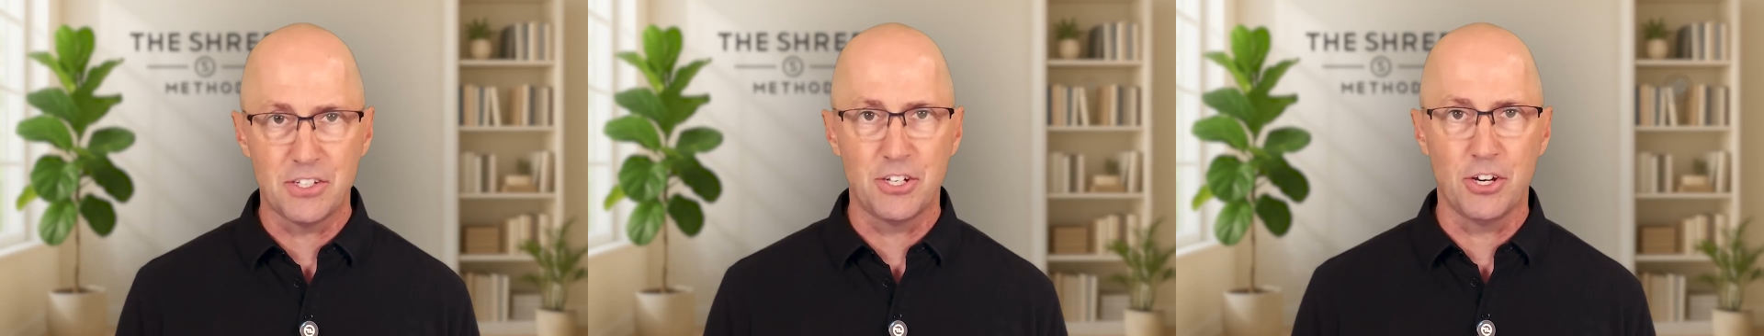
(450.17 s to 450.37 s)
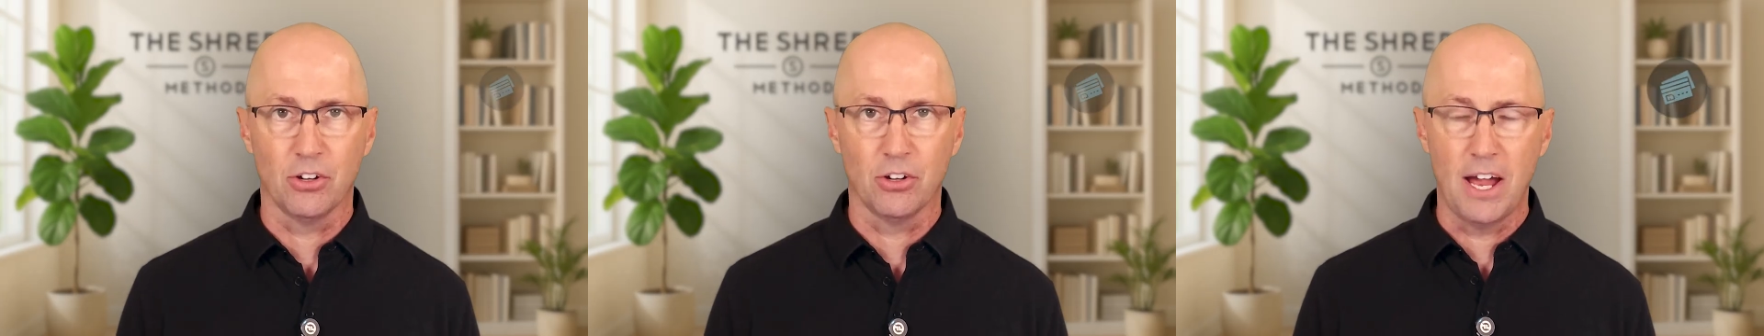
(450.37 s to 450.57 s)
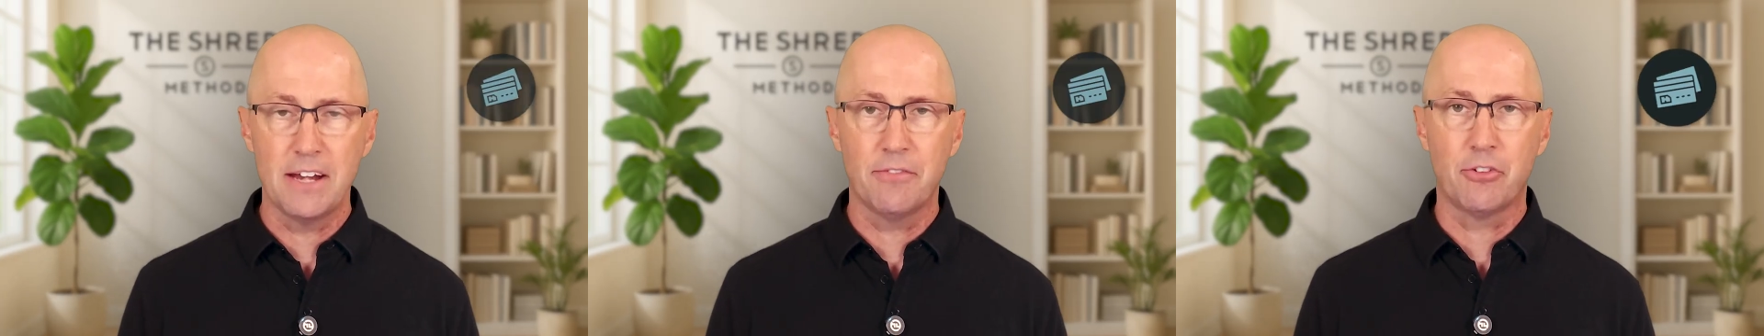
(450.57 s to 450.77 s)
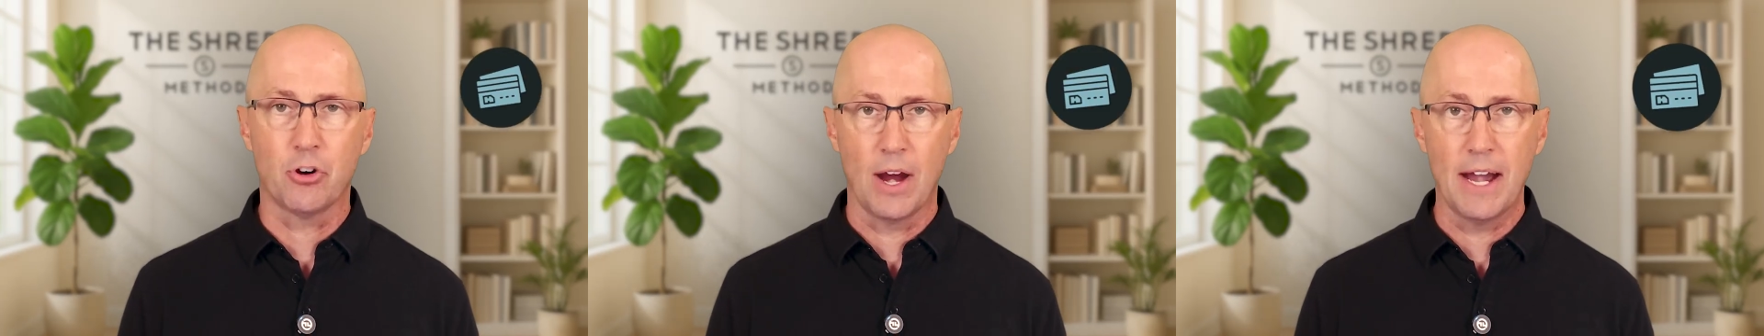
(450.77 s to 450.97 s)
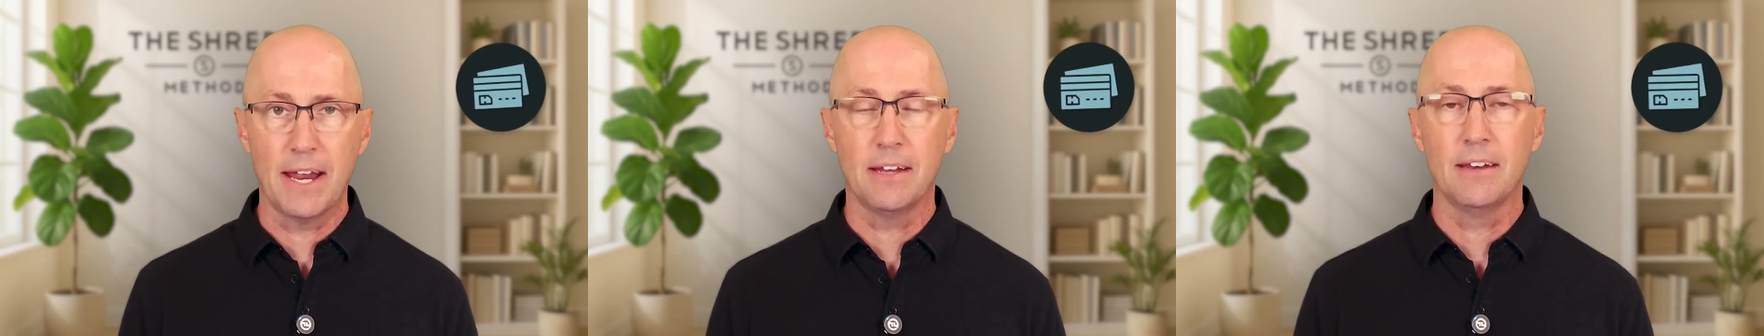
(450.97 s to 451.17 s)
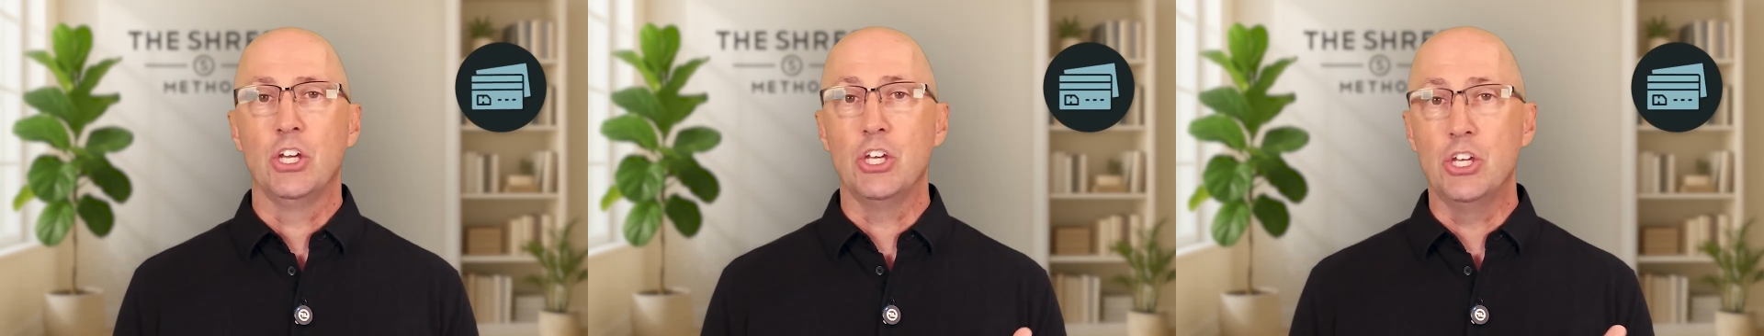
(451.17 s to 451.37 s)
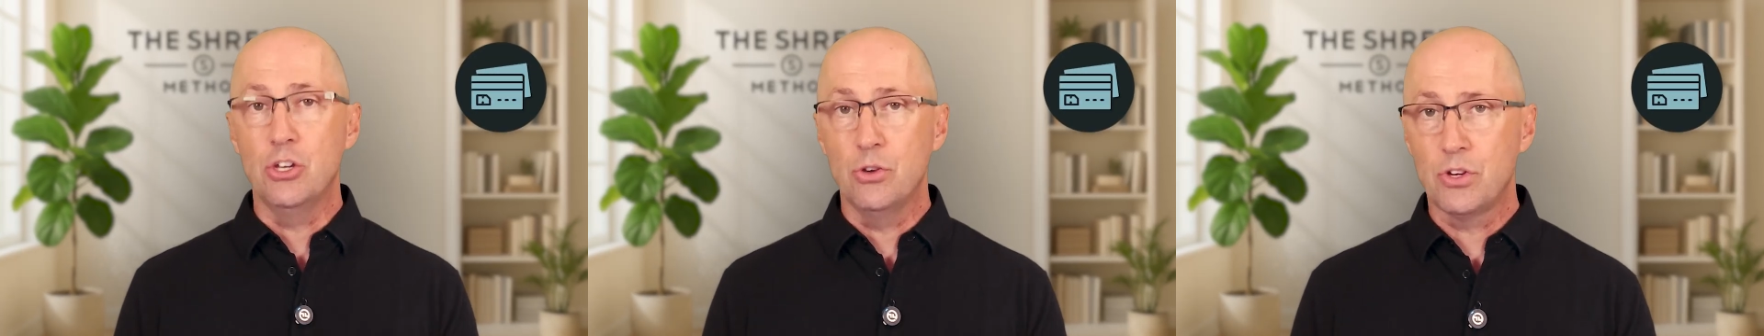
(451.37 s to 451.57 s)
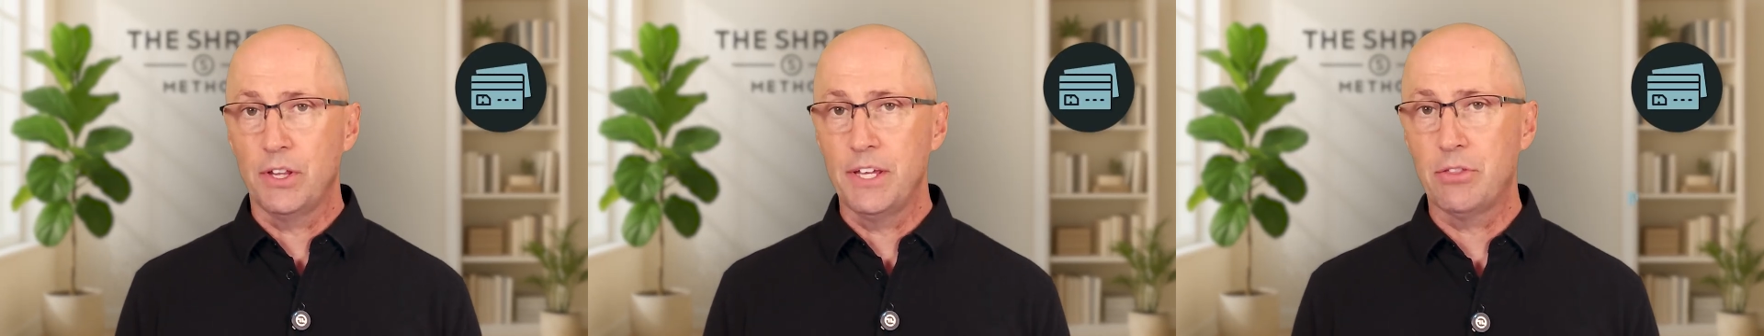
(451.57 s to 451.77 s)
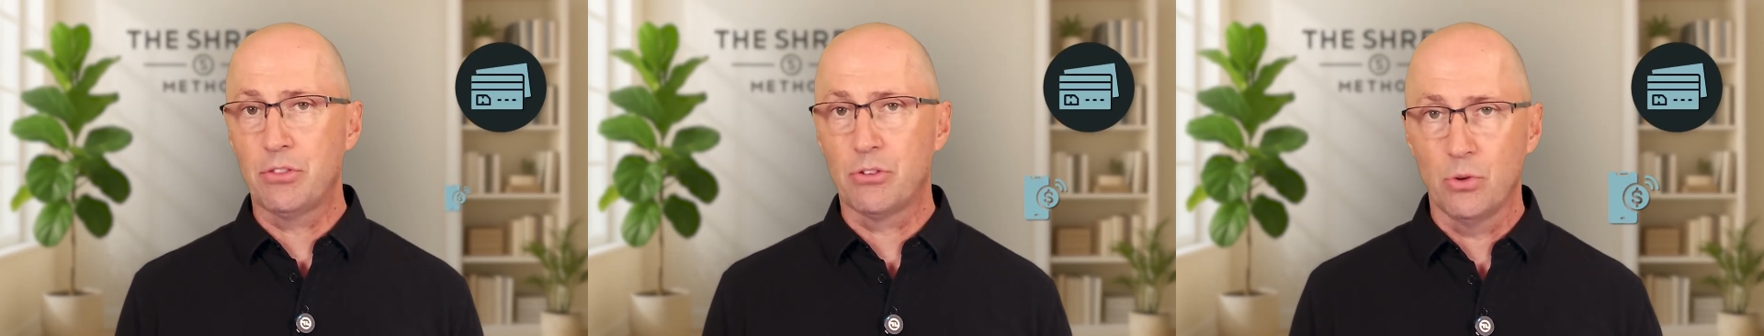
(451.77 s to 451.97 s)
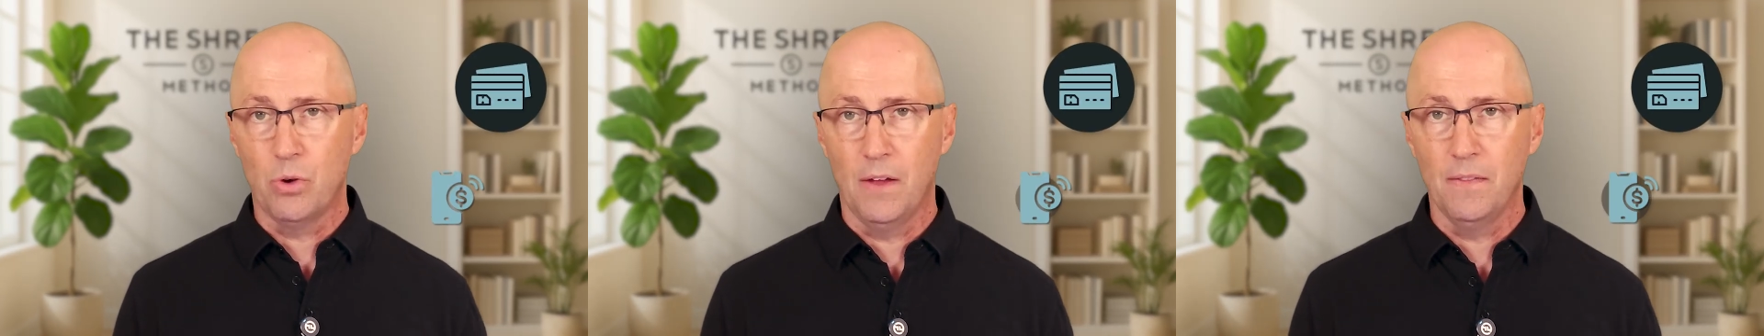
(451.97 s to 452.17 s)
to your line of credit, usually
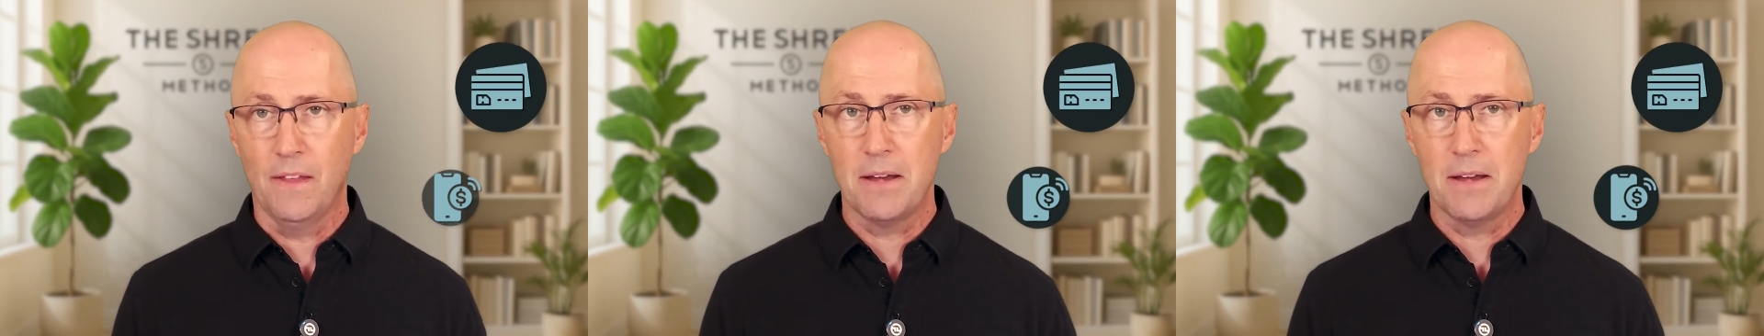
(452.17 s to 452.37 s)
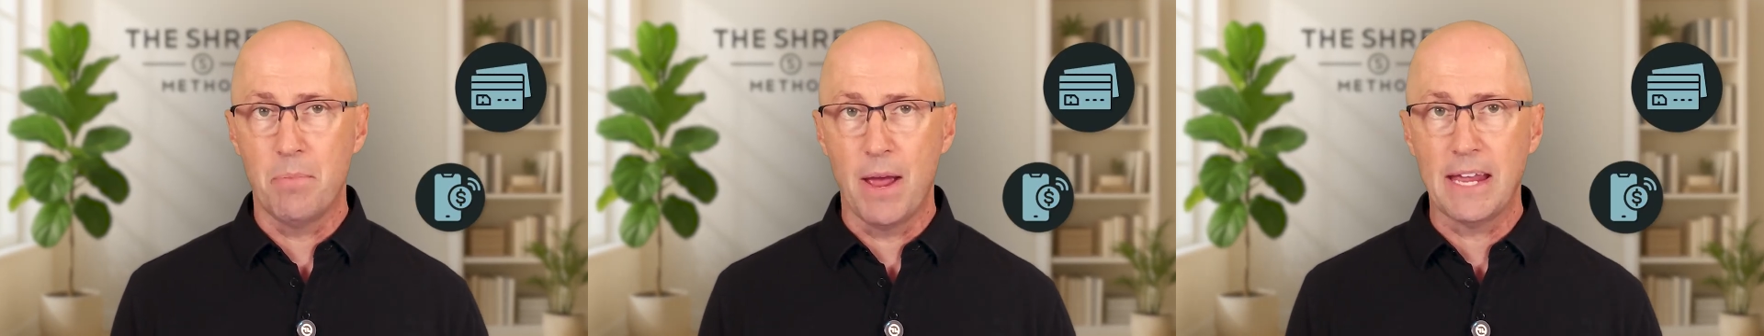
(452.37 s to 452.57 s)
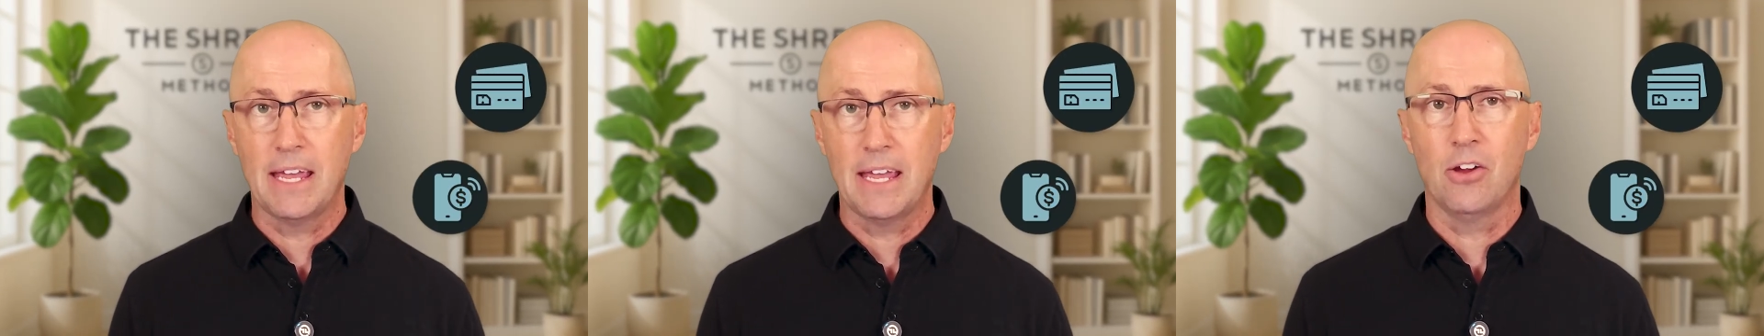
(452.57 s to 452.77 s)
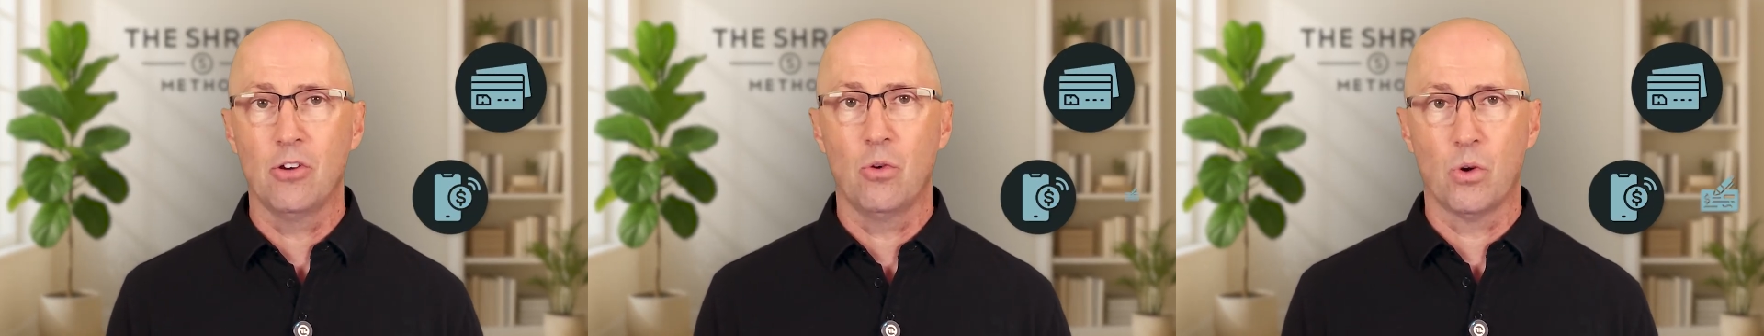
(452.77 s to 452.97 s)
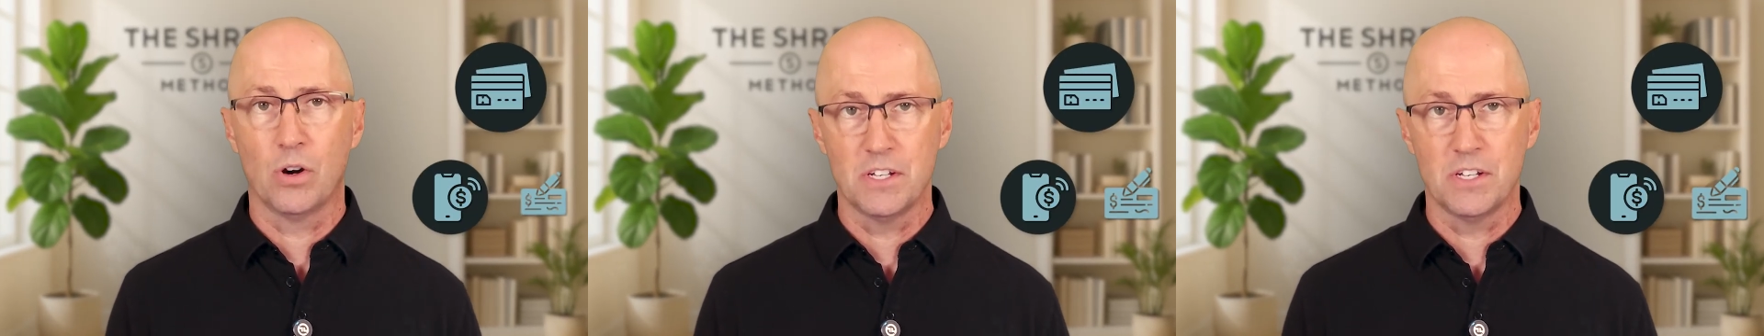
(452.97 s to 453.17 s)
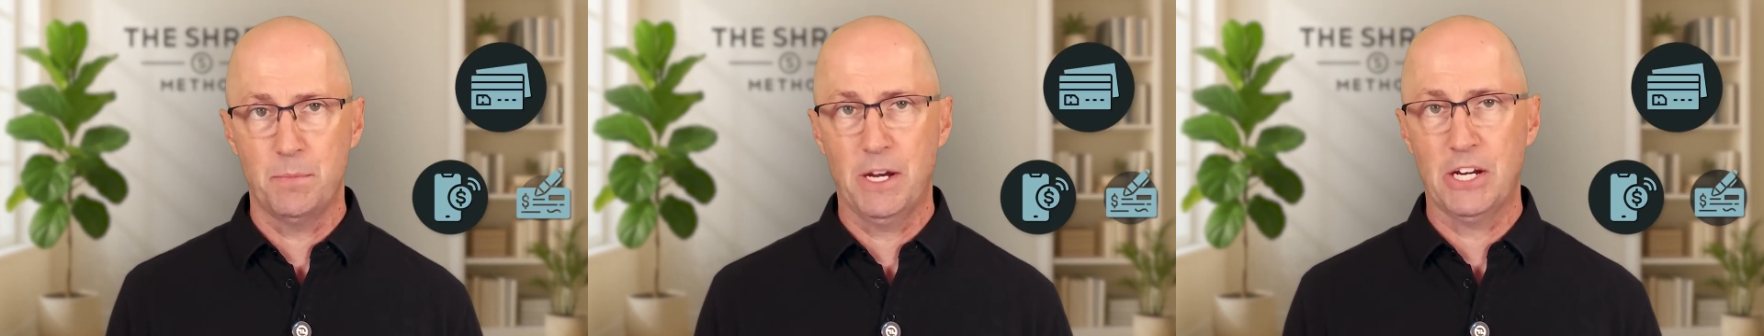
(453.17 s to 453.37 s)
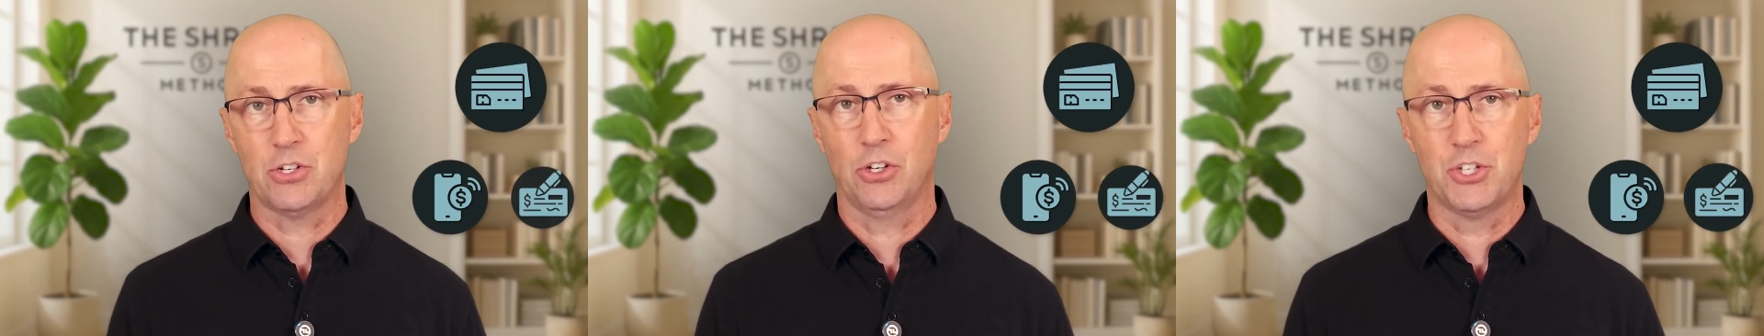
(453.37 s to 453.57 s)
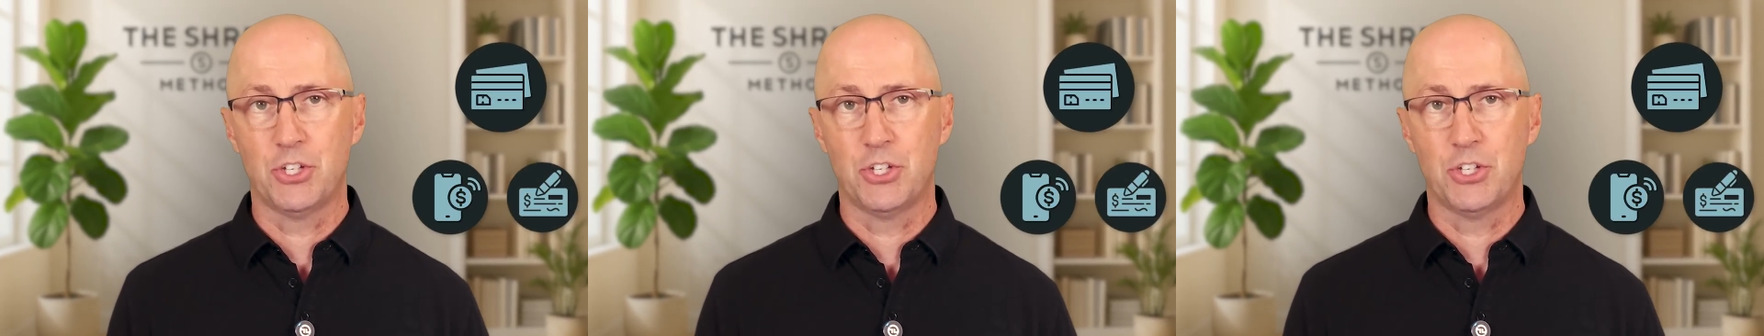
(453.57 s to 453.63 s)
through online banking or a special